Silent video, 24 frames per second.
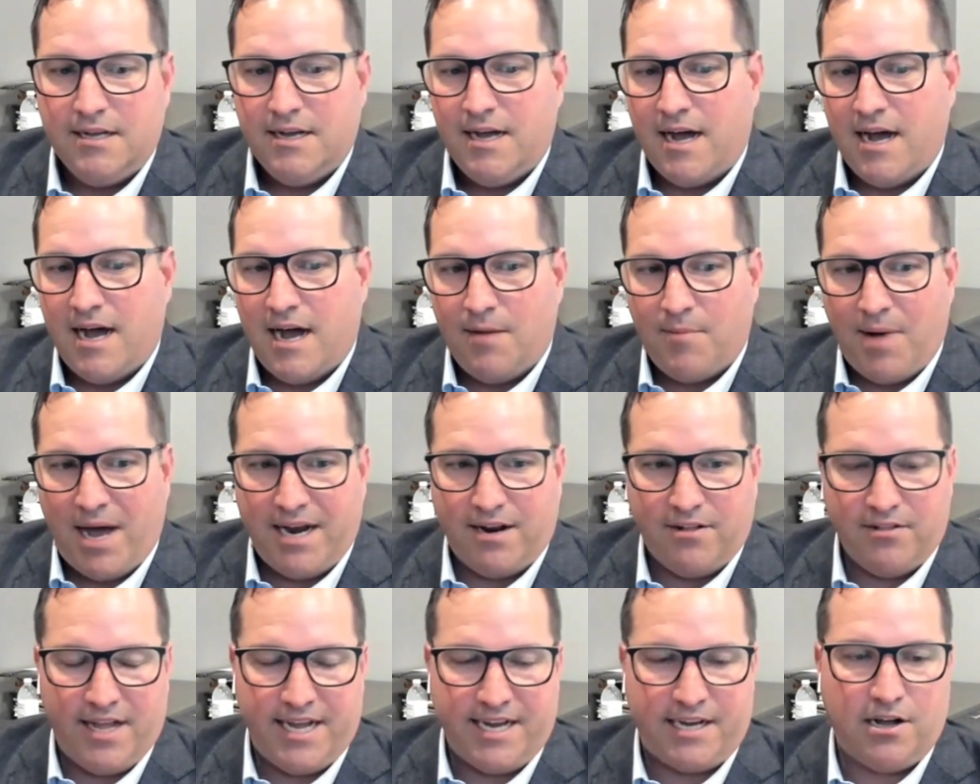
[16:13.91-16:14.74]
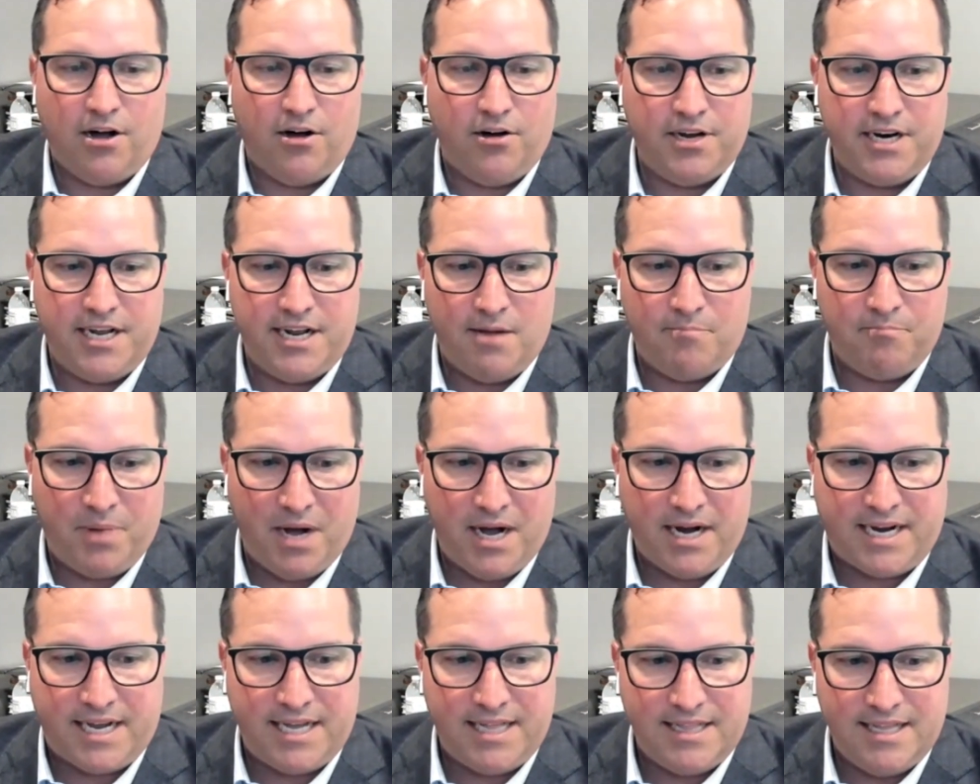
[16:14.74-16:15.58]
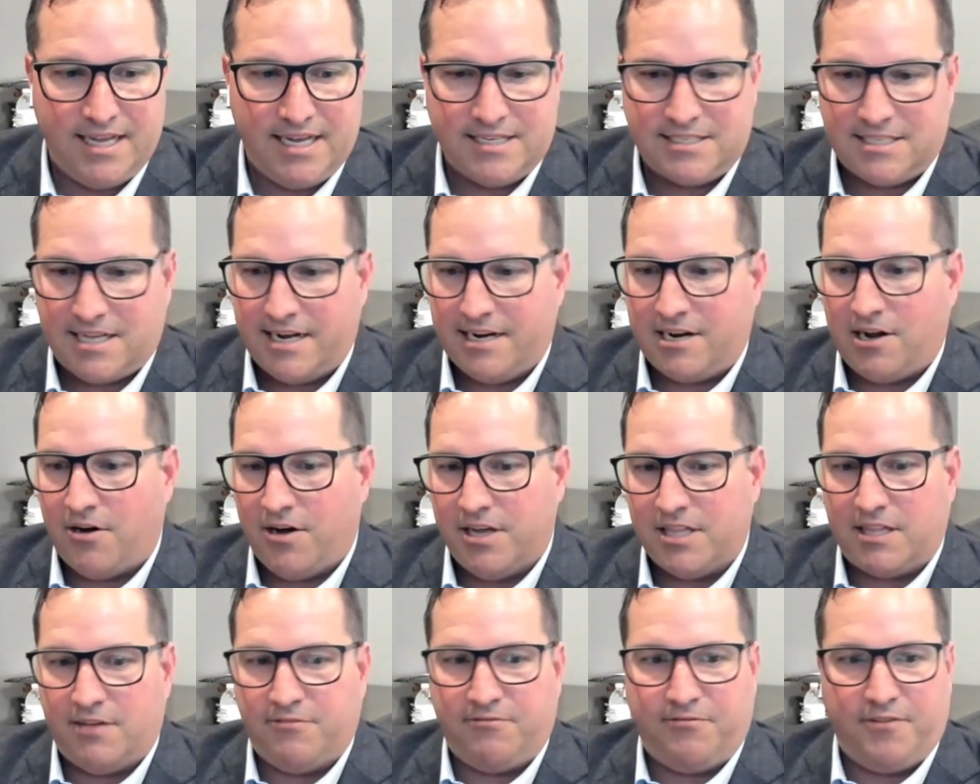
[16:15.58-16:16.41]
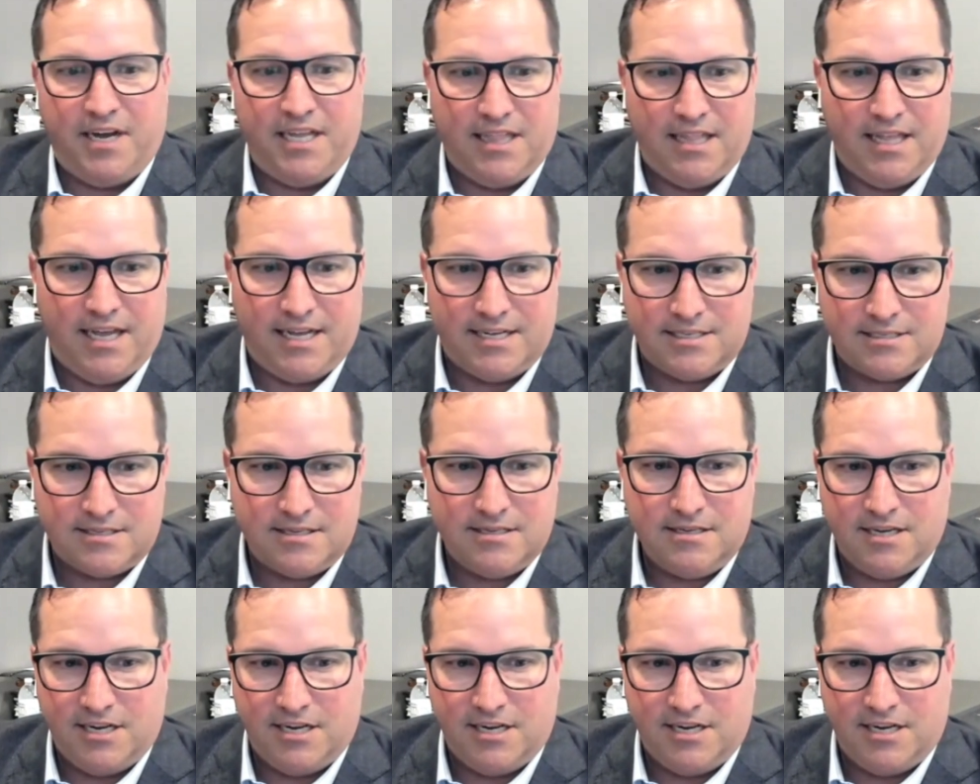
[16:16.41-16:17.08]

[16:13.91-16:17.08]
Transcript: I don't like calling it a bucket list. I call it the fun list.